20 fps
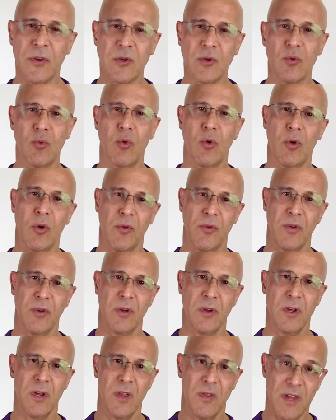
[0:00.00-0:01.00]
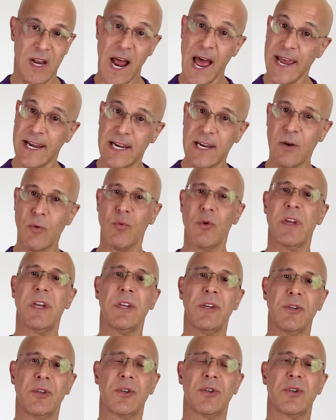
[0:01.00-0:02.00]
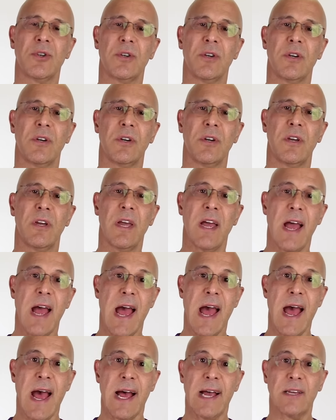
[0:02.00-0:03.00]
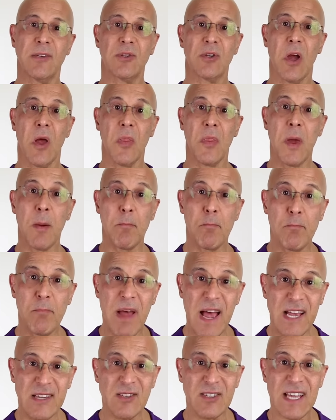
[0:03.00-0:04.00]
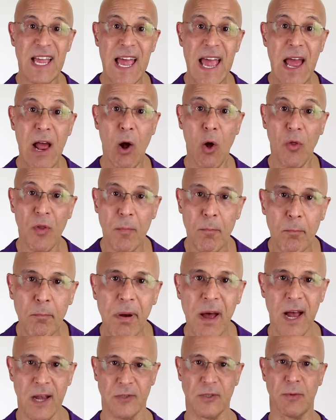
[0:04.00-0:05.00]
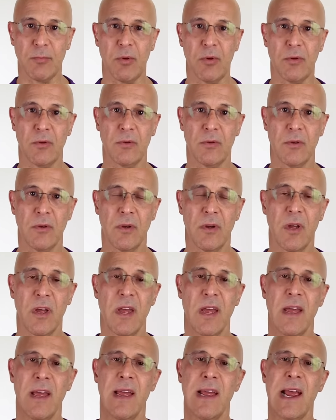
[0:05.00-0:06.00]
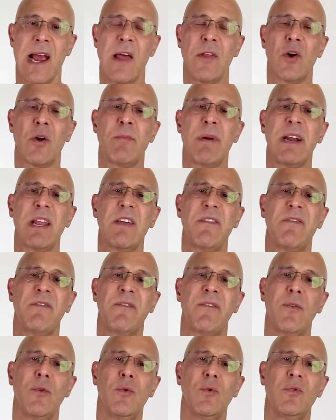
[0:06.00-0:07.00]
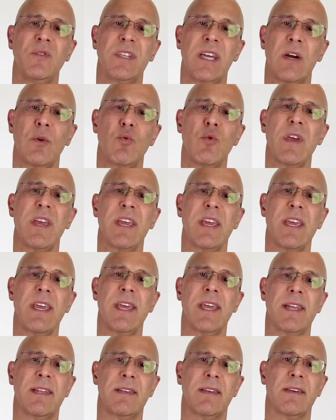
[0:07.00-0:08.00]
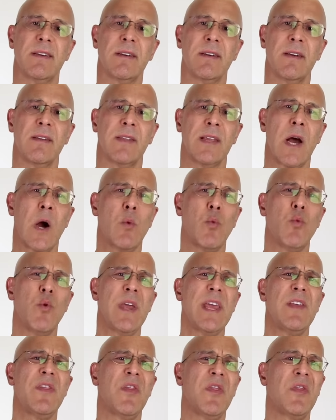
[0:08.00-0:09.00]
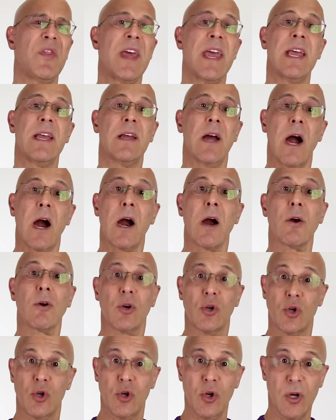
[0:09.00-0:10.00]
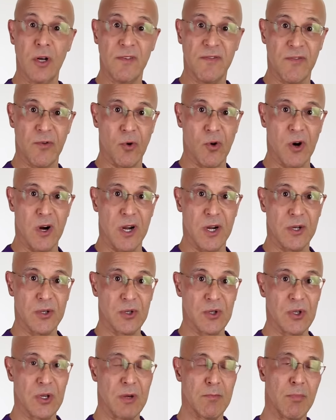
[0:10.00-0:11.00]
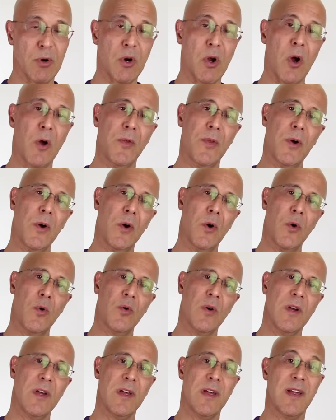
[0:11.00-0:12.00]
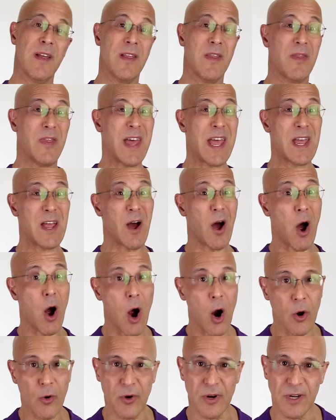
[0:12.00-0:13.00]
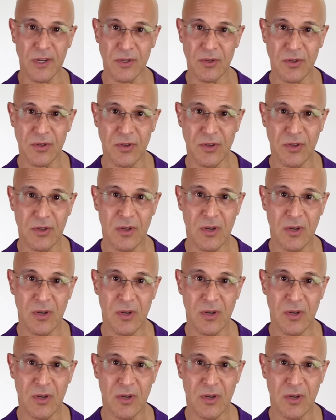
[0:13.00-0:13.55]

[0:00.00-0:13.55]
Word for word: this world that I can reach has the best health possible. And there are many foods that we eat that we think are good for us, but although they aren't.